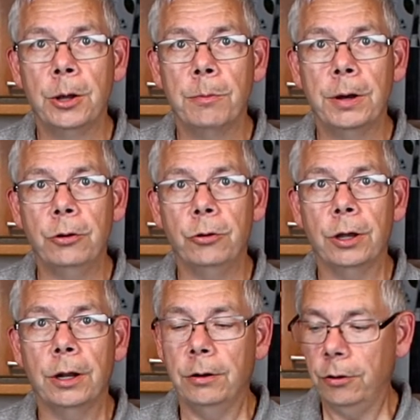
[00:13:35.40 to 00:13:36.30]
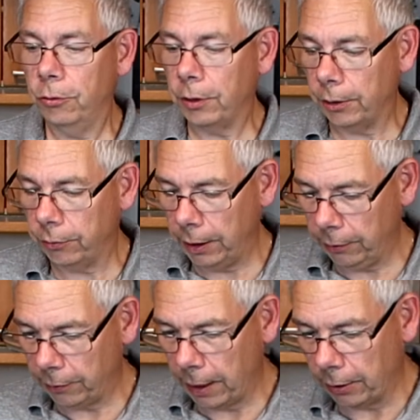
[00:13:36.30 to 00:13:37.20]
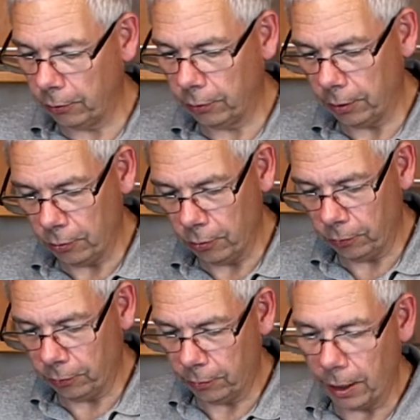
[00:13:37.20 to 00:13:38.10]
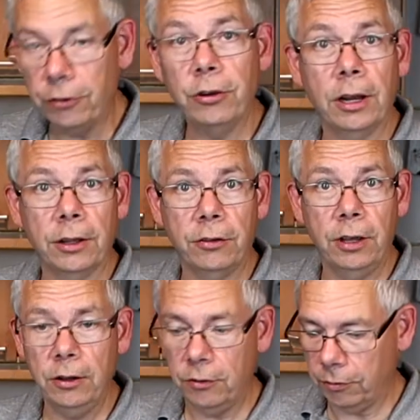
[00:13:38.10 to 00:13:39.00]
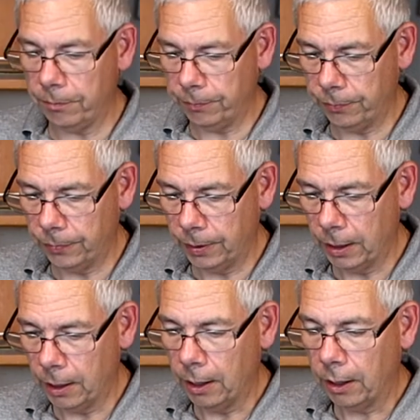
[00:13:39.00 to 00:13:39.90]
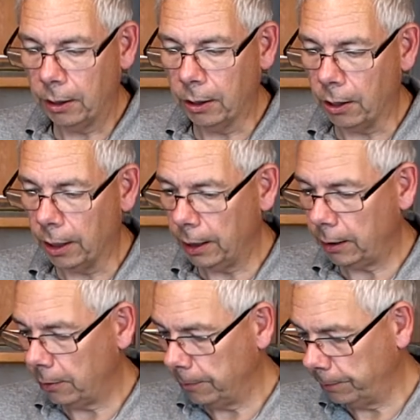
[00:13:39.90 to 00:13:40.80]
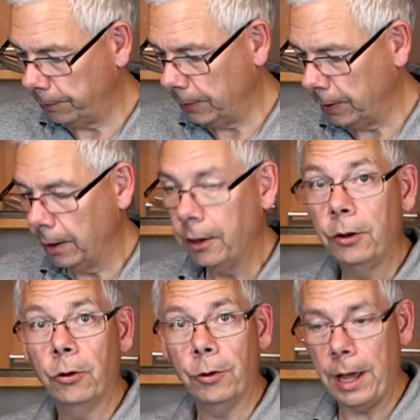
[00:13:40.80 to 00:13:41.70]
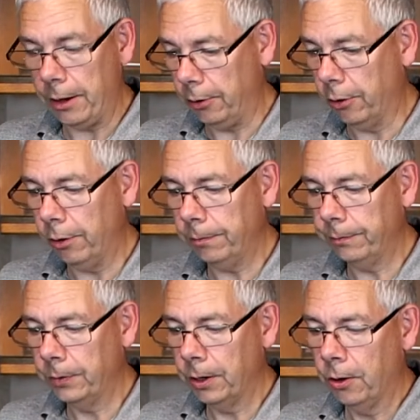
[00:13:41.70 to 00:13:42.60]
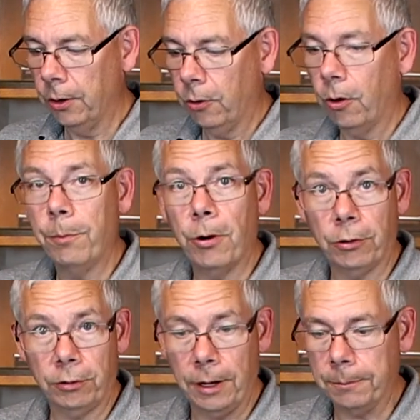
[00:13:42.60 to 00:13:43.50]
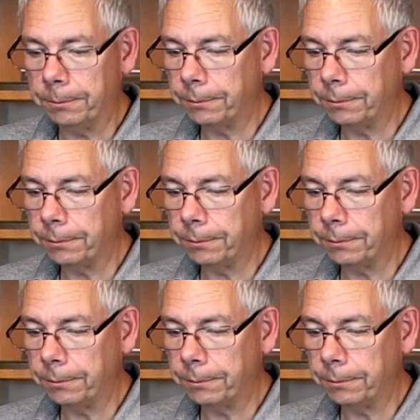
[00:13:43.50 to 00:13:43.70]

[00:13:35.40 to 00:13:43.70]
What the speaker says: But you can use other things, like you can use nigella seeds, garlic, coriander, or parsley.